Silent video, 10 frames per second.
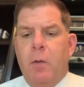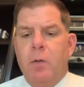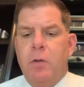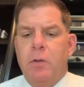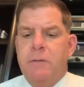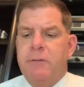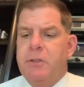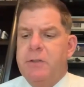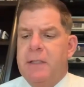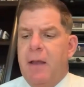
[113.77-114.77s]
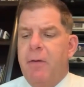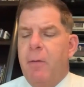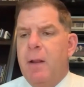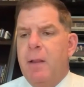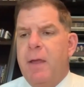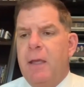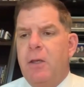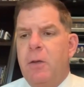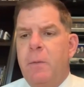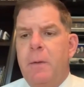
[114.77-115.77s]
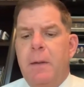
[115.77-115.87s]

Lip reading: whole host of issues together. I want to thank you.